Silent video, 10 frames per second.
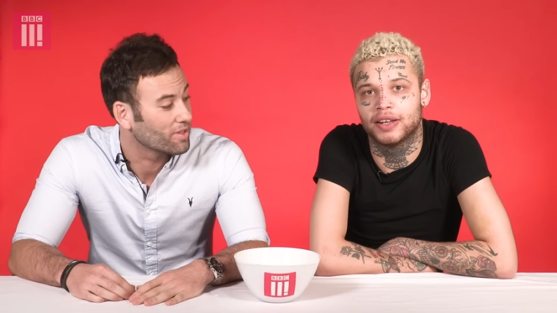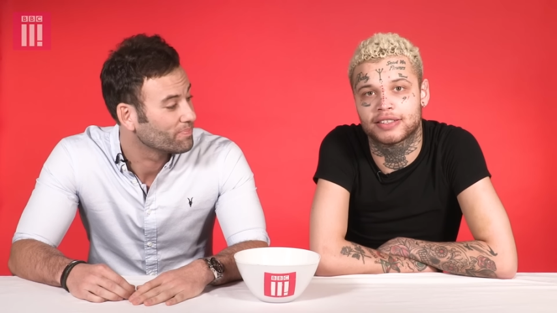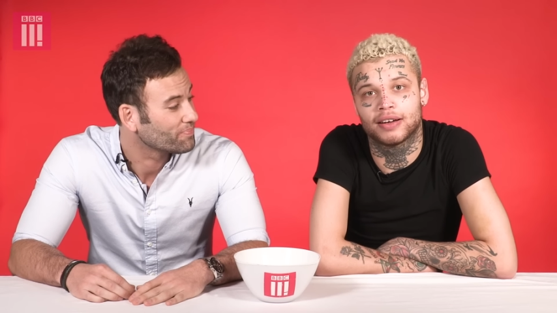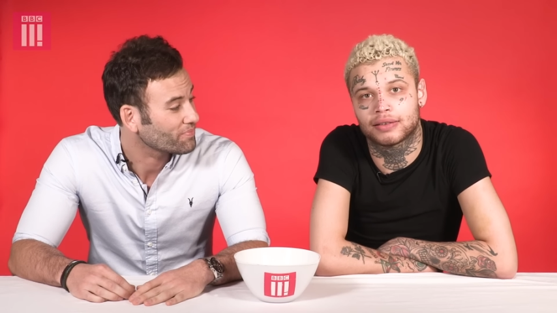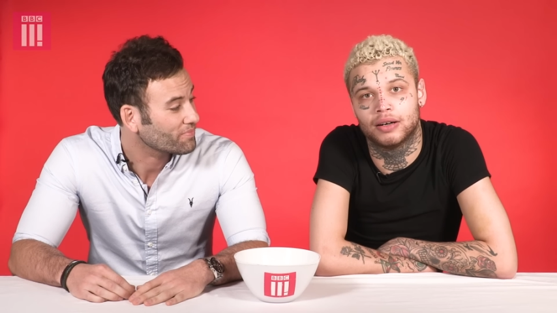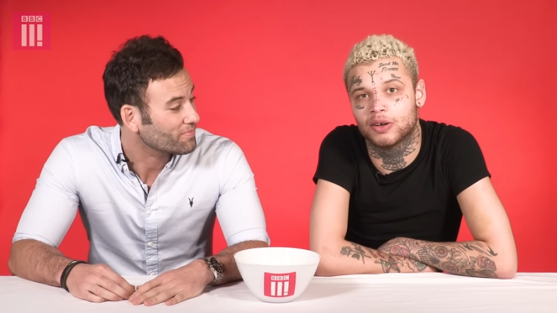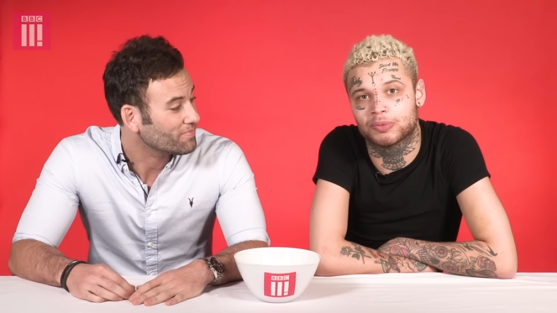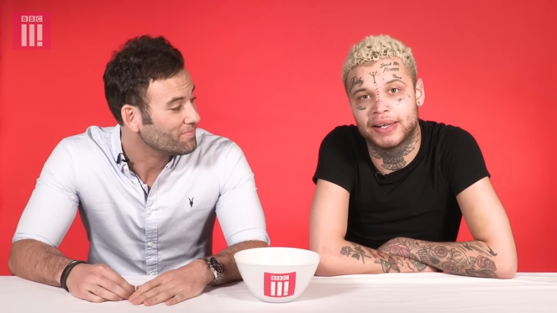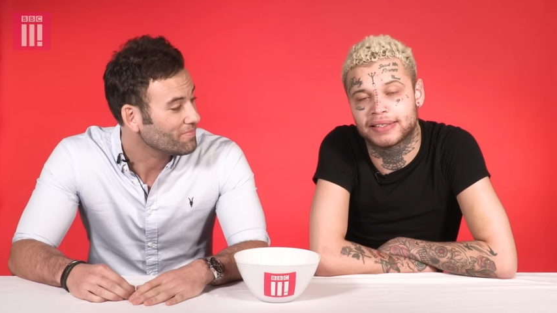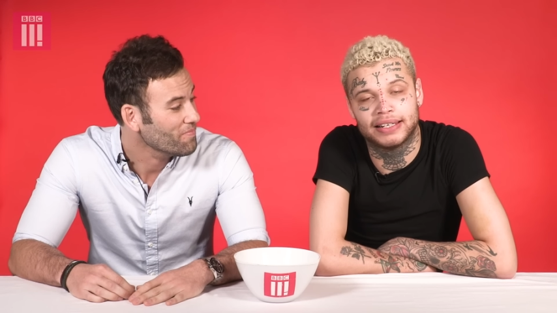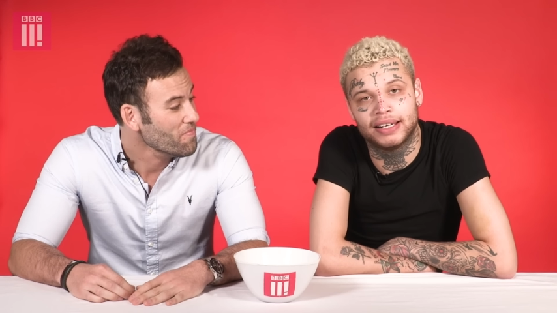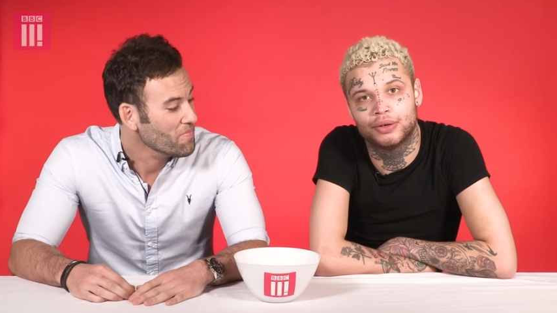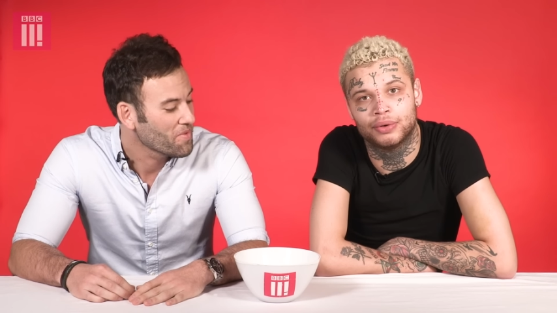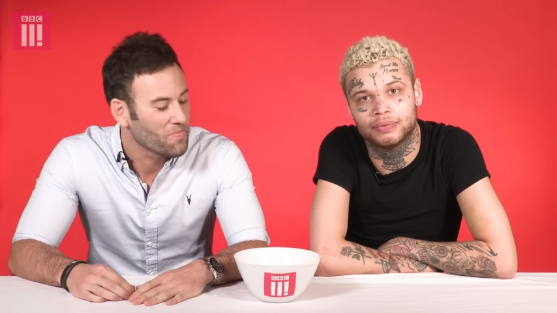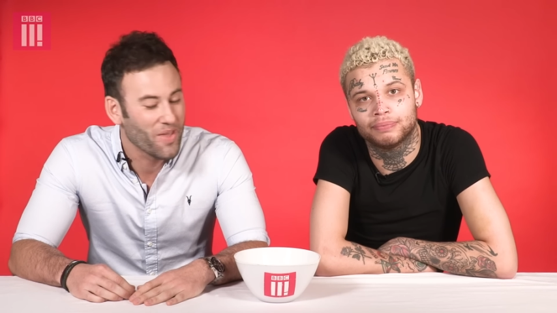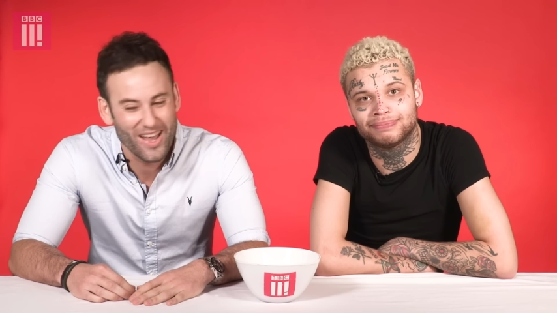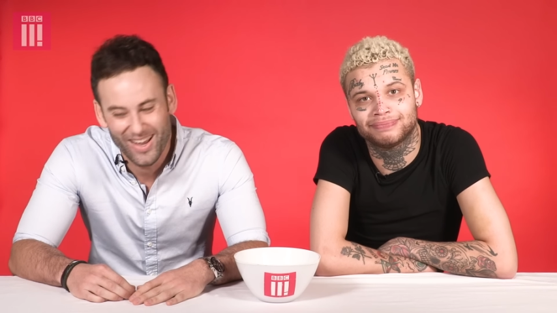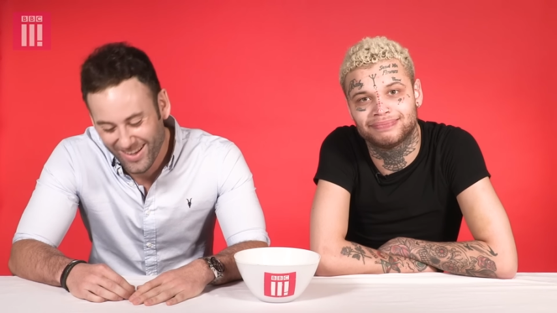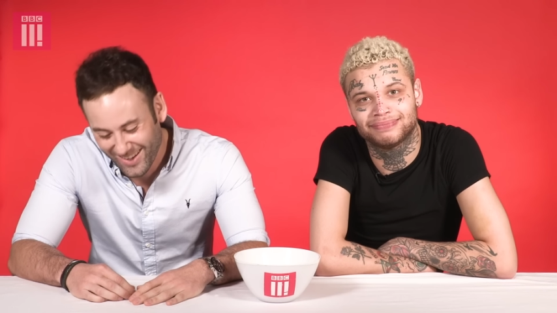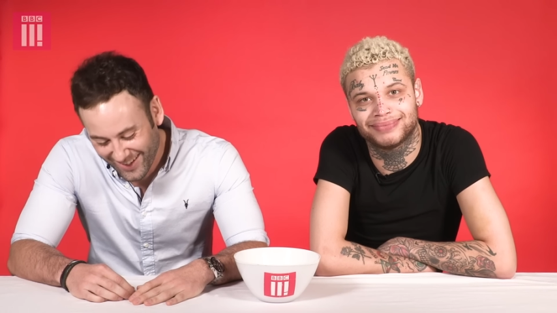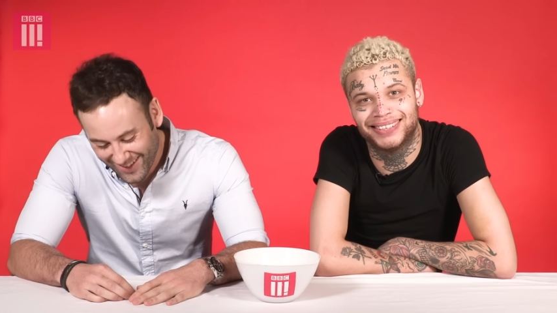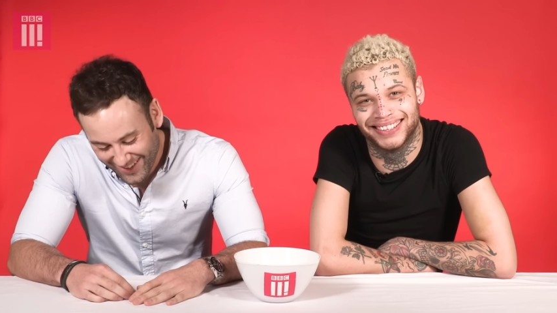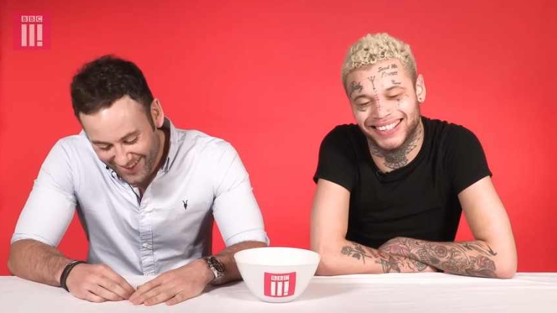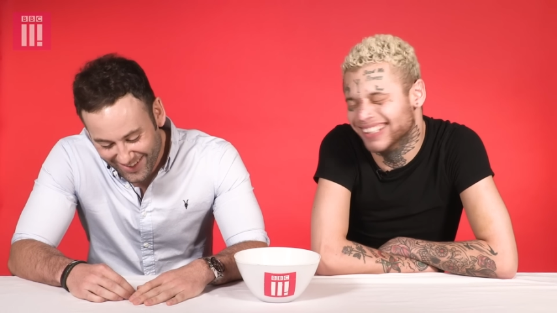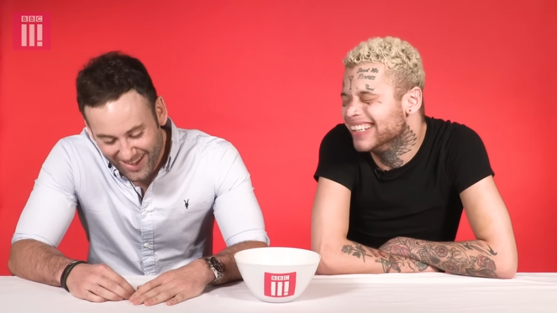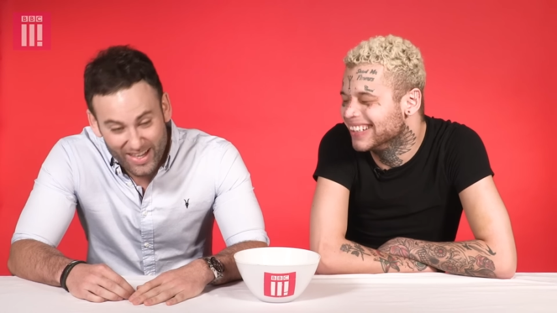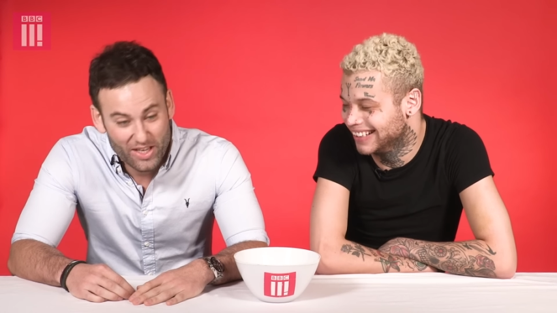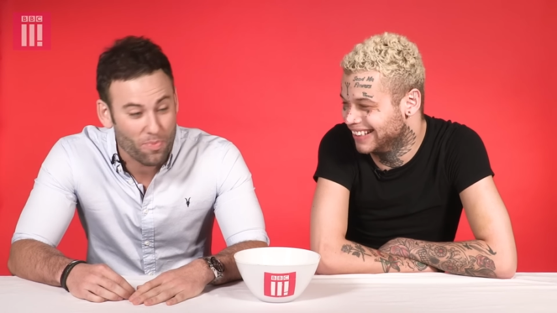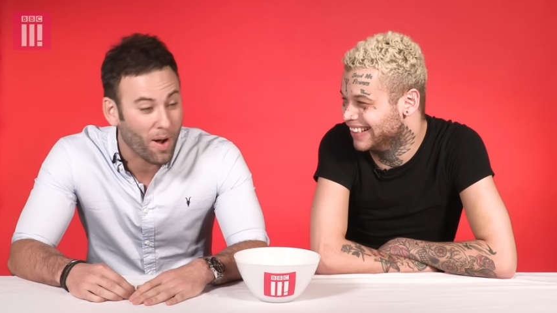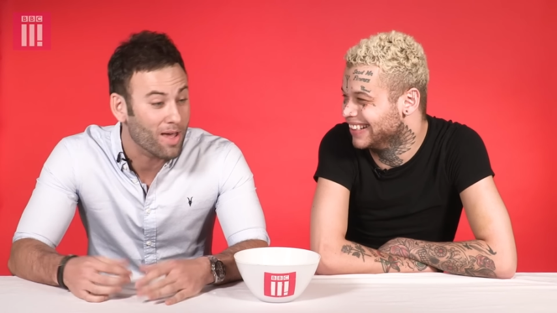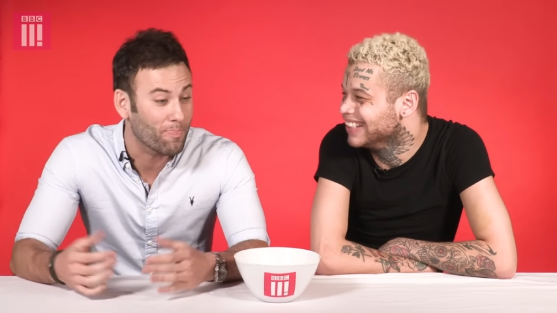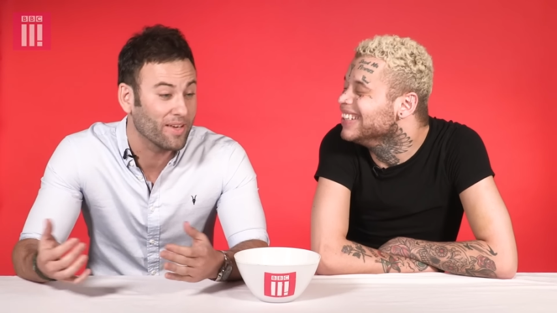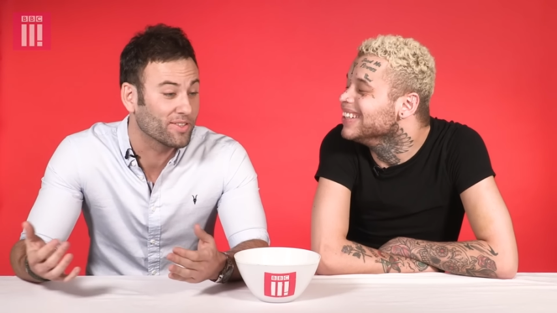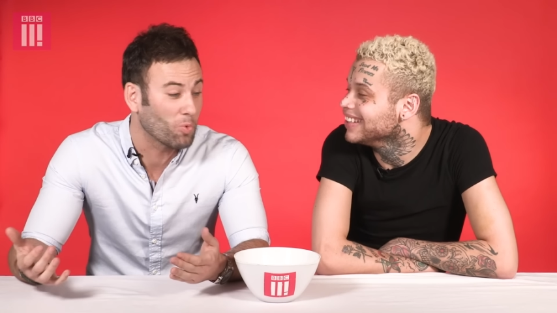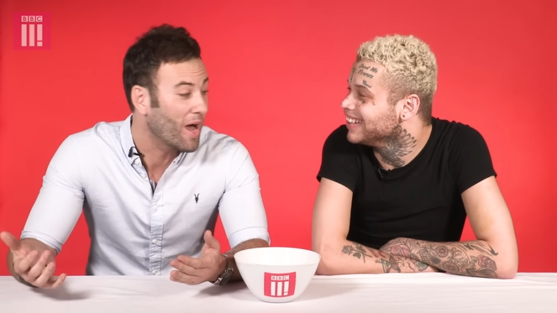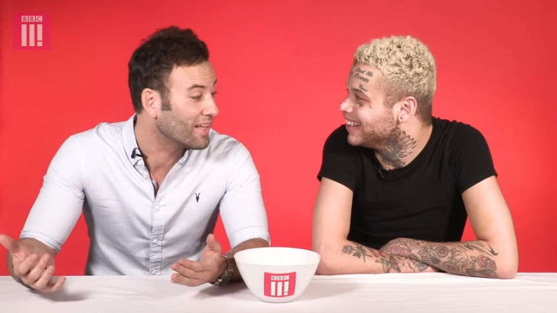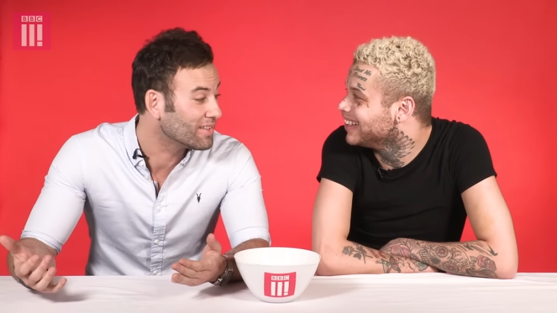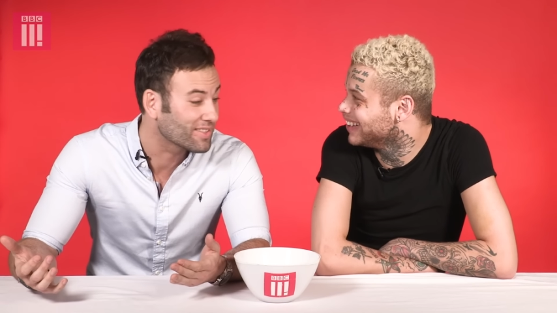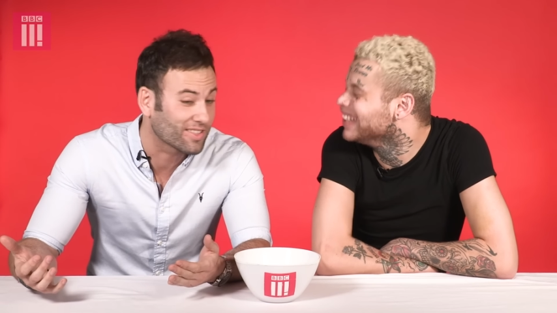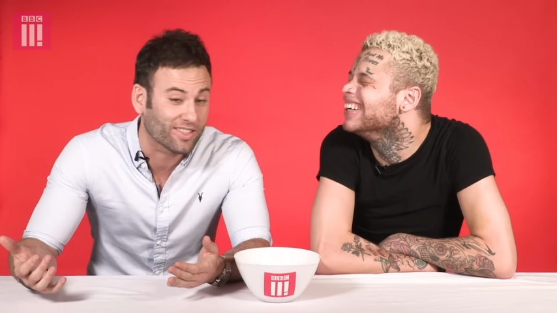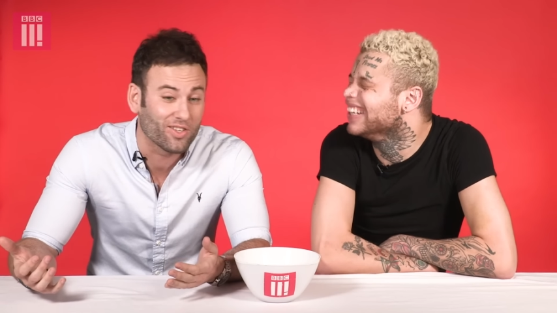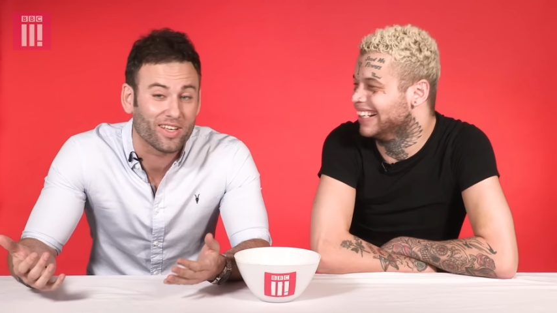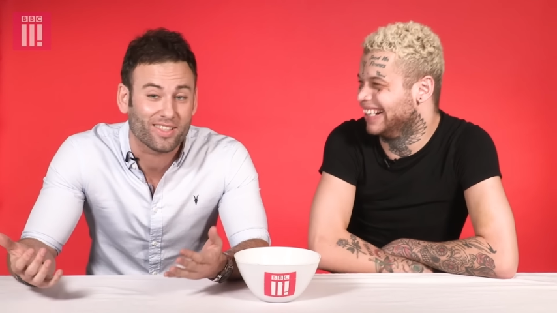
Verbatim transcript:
Speaker 1: this, I thought I was mentally ill.
Speaker 2: you might be as well, it's just not